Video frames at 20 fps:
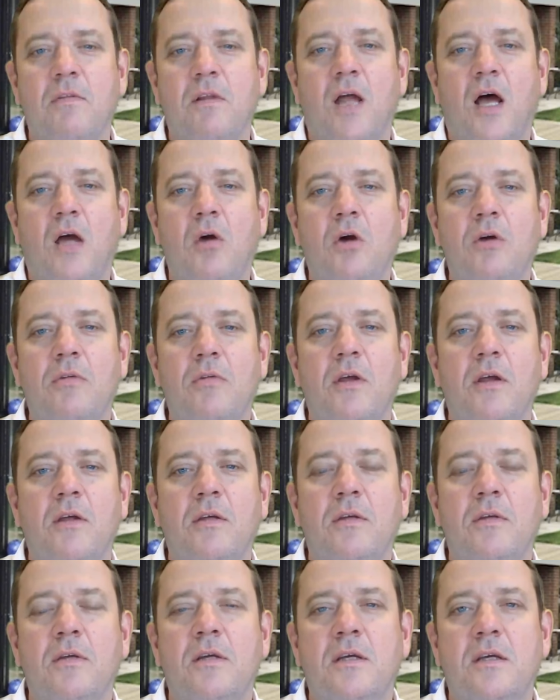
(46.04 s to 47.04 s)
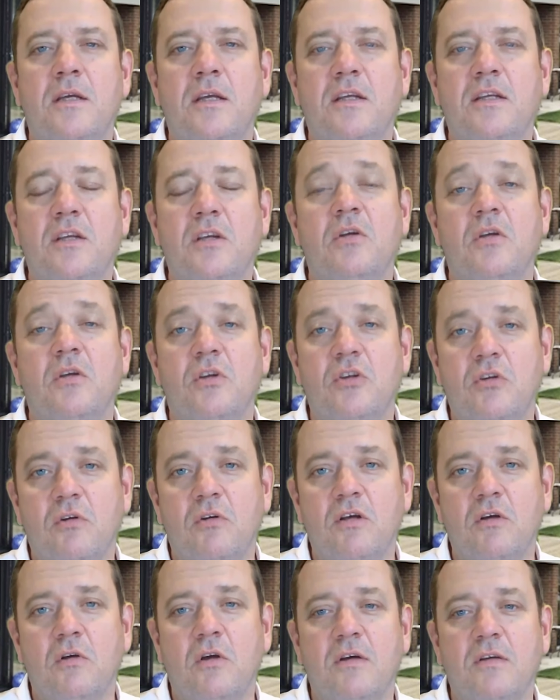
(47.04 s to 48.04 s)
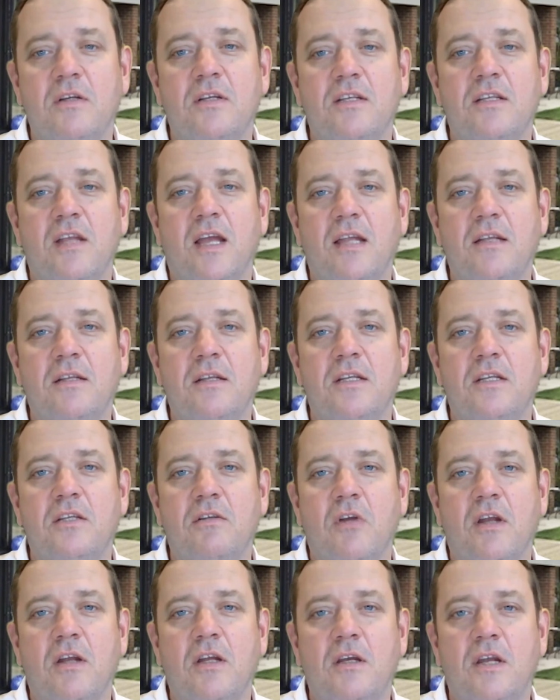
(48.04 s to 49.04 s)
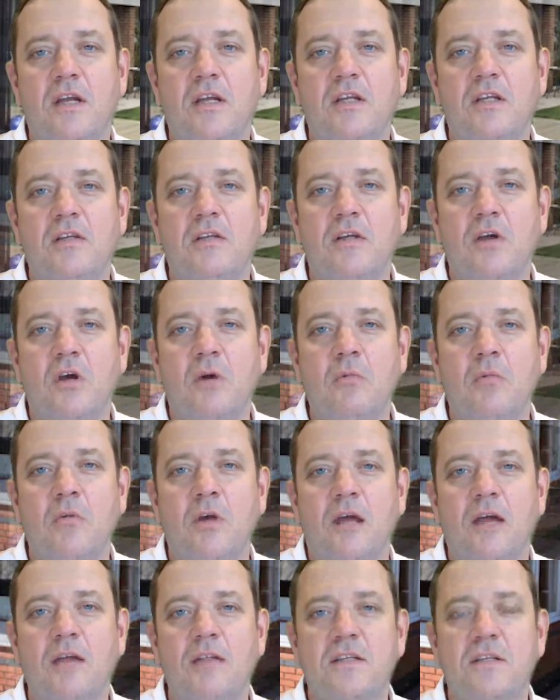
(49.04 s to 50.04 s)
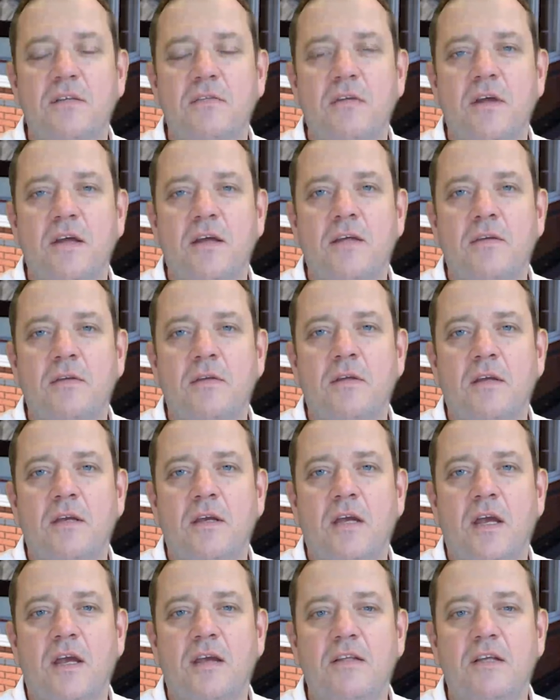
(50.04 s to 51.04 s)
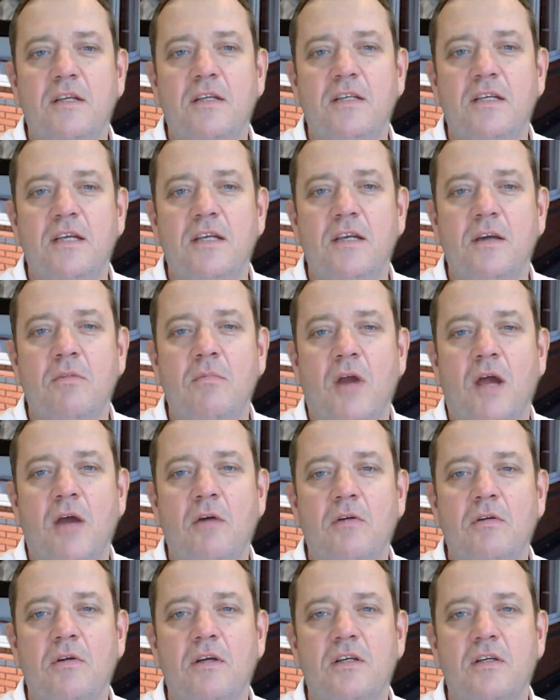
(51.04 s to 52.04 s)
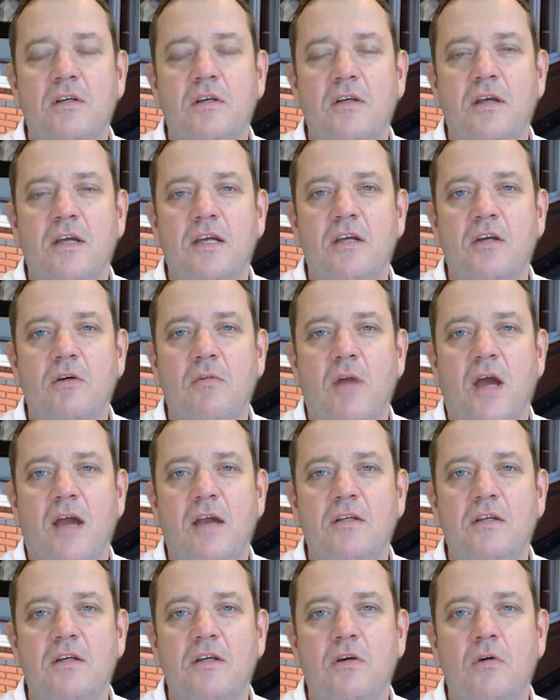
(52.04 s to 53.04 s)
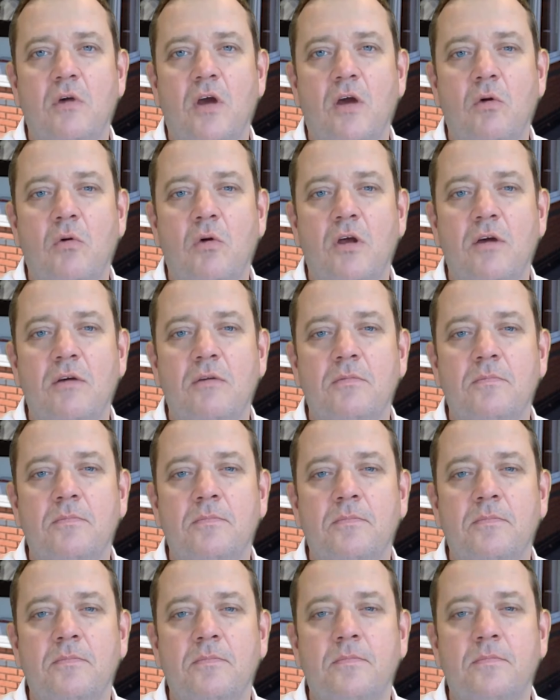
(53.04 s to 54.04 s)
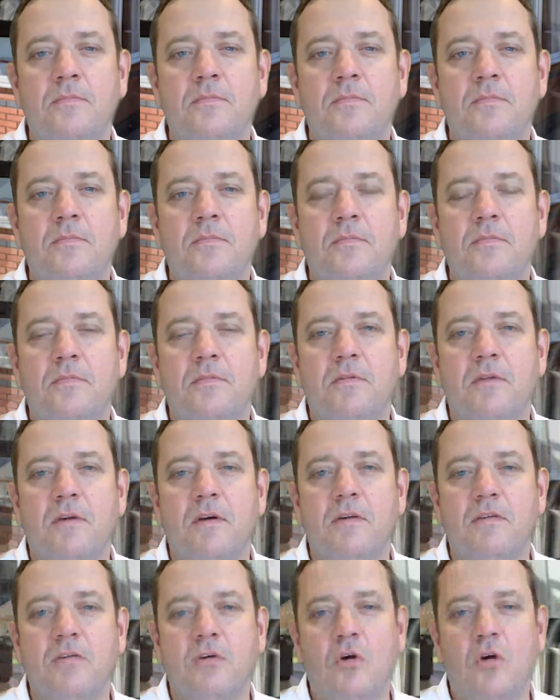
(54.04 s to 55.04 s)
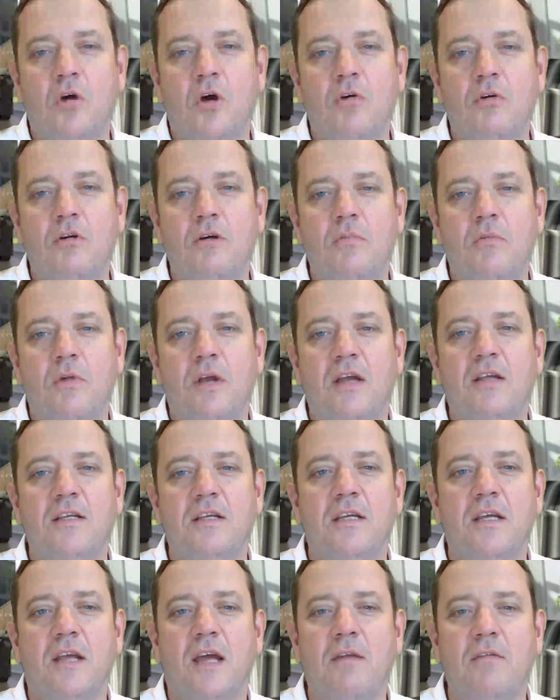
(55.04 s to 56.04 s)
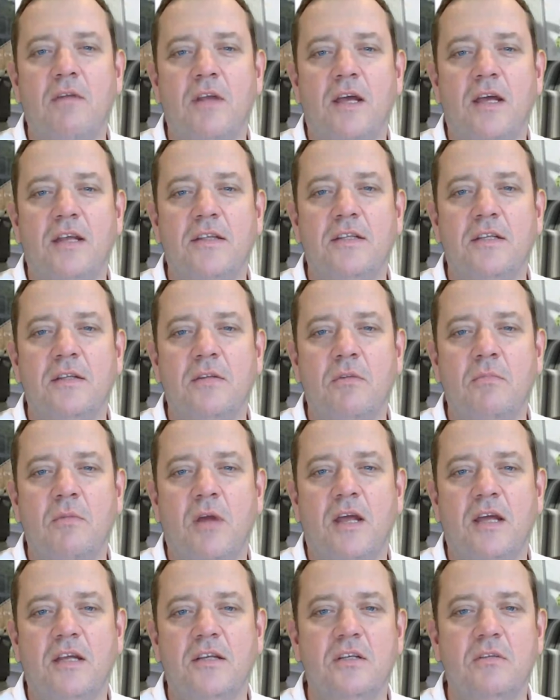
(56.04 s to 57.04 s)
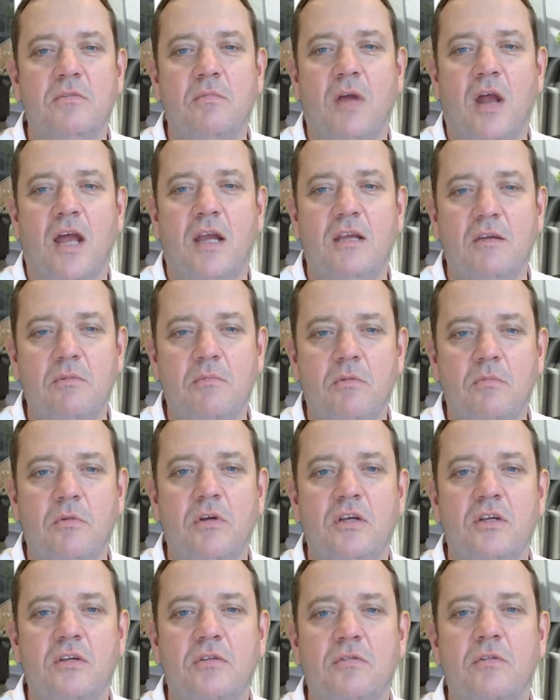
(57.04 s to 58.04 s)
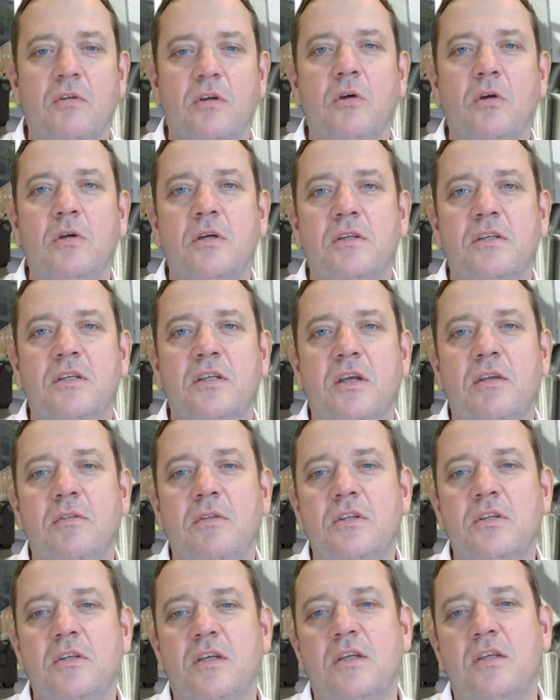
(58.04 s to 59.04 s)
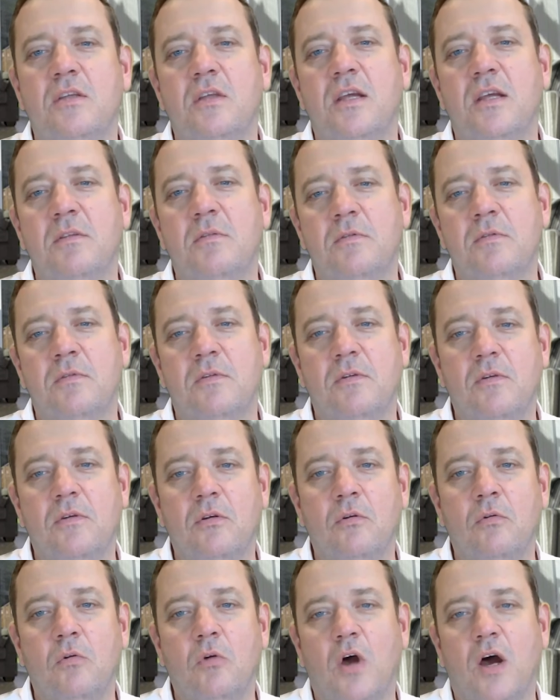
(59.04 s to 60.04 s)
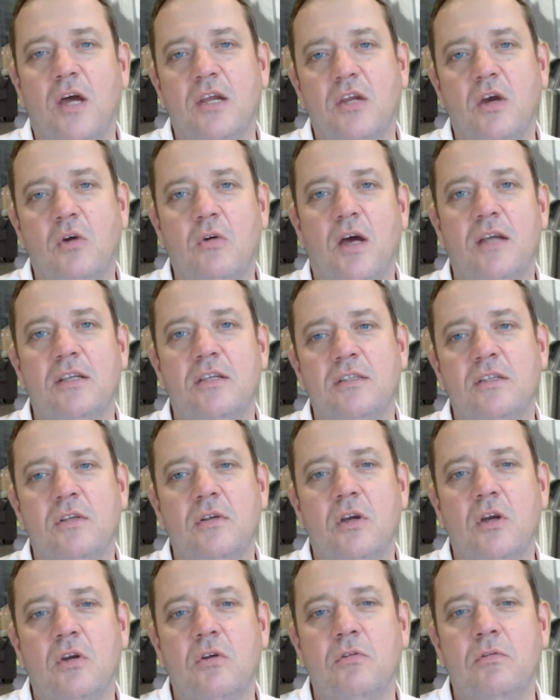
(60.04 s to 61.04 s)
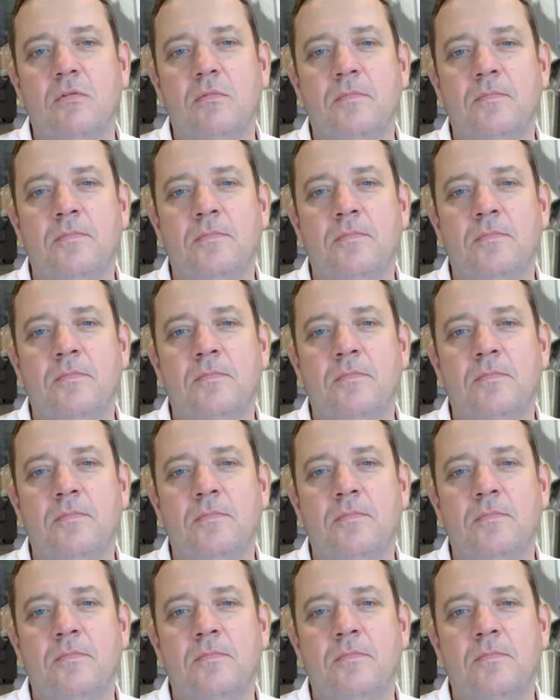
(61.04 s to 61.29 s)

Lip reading: However, it's crucial to understand these regulations comprehensively, as exceeding boundaries could lead you back to square one. If you're contemplating navigating the maze of planning permission for your conservatory dream, why go at it alone?